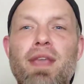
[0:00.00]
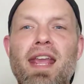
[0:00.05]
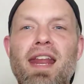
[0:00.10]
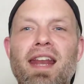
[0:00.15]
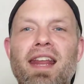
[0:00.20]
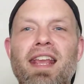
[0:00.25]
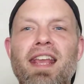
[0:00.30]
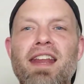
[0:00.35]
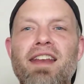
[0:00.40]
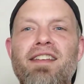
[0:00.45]

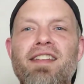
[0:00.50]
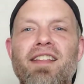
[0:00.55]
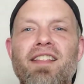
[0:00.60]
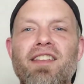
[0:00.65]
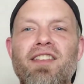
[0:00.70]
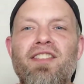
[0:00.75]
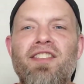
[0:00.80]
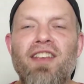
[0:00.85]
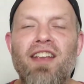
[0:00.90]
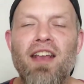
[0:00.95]
getting into
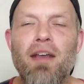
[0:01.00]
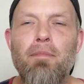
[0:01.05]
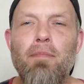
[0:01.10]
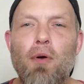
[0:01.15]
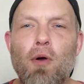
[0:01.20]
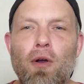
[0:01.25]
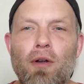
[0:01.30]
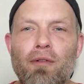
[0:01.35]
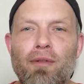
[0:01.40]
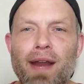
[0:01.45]
the
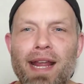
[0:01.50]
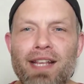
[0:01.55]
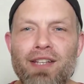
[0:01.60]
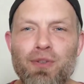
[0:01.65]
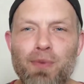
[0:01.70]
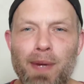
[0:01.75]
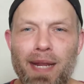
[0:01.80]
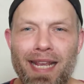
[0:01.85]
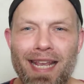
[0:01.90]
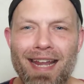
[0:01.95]
Singapore
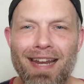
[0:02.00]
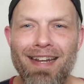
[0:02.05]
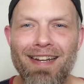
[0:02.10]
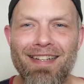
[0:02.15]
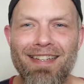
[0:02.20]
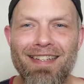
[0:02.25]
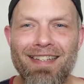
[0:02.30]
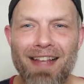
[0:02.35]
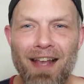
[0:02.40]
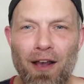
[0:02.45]
race
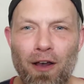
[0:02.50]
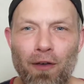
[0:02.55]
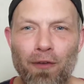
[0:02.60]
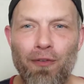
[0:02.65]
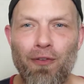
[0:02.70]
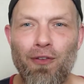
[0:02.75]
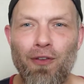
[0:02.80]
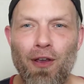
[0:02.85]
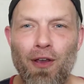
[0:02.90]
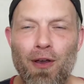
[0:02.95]
weekend
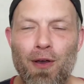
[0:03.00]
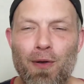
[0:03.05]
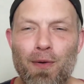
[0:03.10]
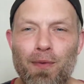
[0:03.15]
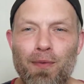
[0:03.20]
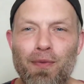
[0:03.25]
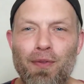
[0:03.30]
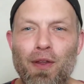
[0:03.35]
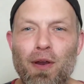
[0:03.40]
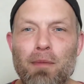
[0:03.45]
itself.
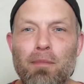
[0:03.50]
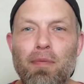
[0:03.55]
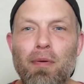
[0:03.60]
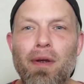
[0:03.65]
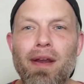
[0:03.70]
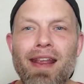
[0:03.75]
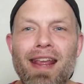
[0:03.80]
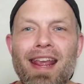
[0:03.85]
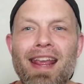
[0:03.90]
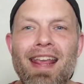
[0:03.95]
So they're
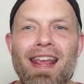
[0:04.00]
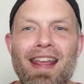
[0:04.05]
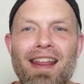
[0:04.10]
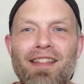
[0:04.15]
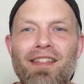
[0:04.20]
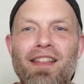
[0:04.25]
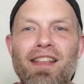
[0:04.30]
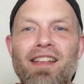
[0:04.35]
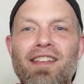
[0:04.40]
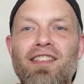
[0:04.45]
bringing
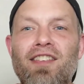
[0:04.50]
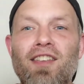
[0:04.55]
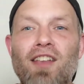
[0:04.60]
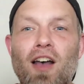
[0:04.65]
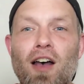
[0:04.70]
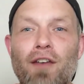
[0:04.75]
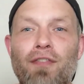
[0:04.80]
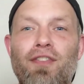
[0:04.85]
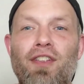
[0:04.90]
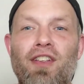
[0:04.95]
in the
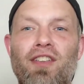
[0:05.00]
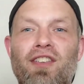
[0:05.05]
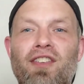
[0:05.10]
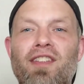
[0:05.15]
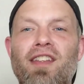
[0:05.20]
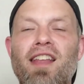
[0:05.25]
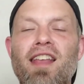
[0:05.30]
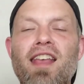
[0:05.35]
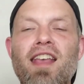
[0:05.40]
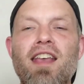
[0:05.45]

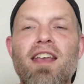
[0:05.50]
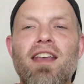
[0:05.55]
softest